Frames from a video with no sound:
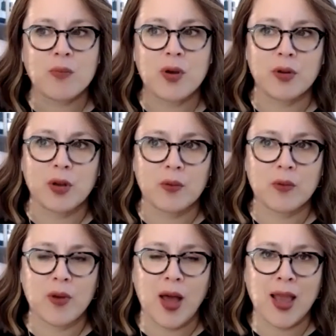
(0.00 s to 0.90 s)
But
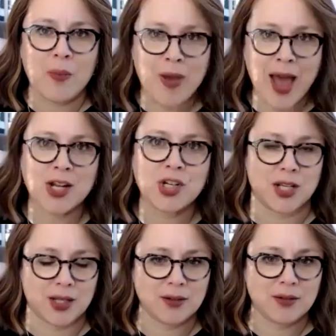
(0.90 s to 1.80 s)
I
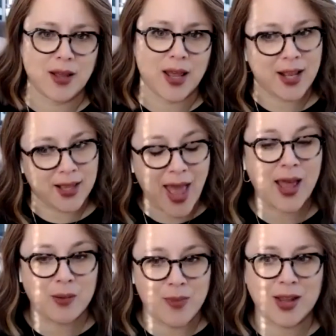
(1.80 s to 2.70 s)
imagine, and I
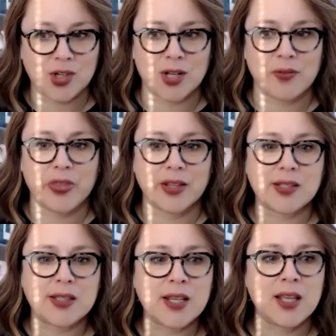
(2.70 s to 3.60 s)
can imagine that
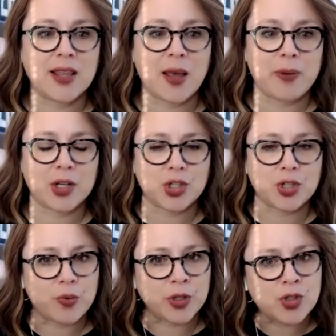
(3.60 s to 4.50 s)
seeing that
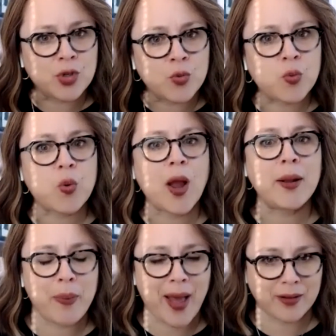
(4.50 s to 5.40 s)
picture brings you right
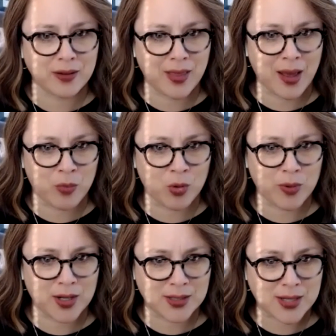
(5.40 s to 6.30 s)
back to that
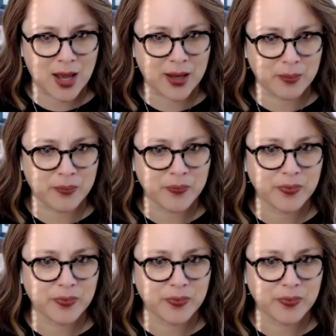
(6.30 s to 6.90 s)
moment in time.